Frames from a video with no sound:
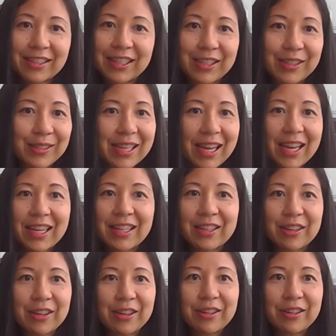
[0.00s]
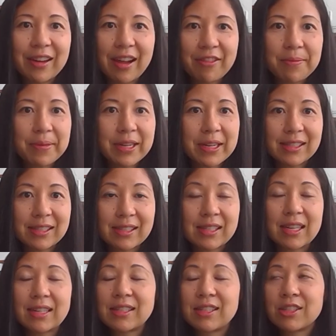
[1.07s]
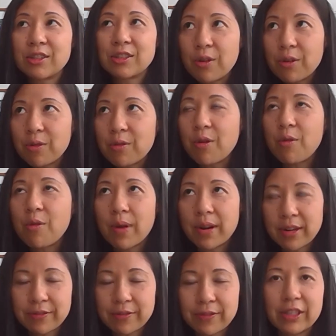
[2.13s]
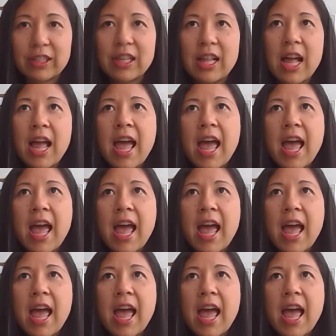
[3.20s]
As you said, everybody is so wonderful.